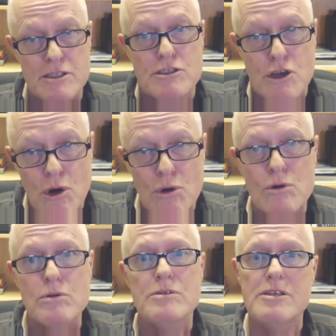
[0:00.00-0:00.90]
This is
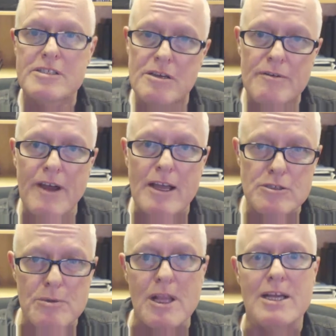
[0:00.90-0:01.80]
called
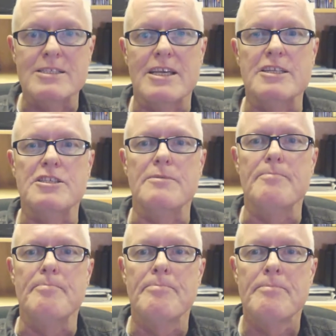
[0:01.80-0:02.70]

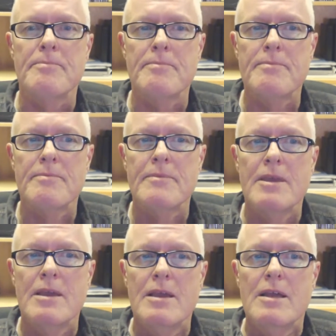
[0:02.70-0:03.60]
self-actualization.
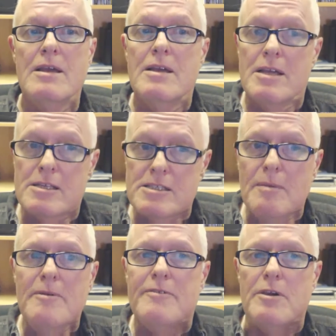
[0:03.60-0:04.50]
Now,
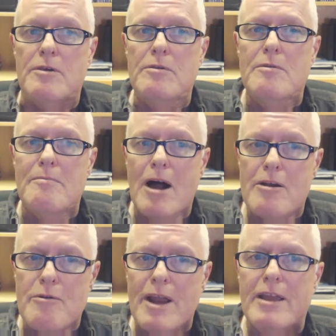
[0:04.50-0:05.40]
some of you
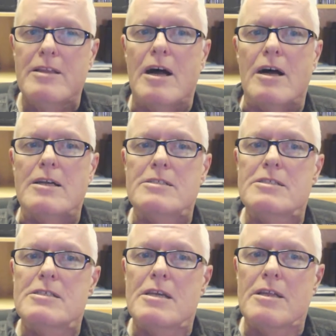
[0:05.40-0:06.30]
might
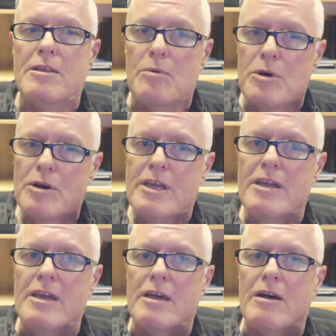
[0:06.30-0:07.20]
recognize the work
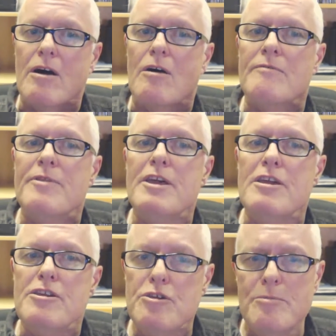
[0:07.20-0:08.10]
here of
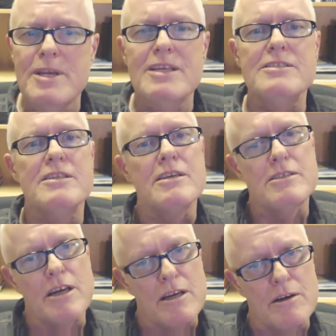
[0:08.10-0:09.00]
the
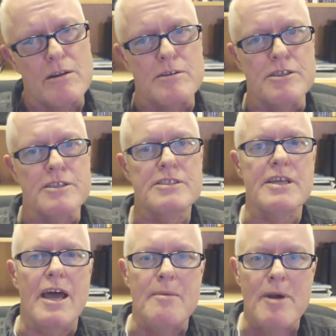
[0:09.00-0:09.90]
humanistic
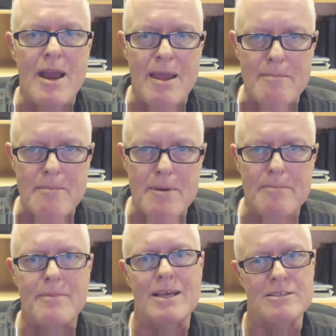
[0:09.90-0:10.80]
psychologist Abraham
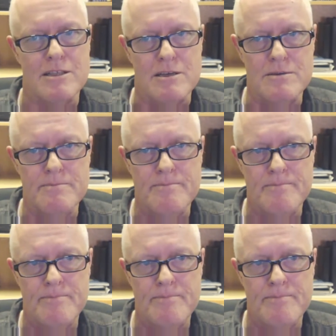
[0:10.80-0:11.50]
Maslow.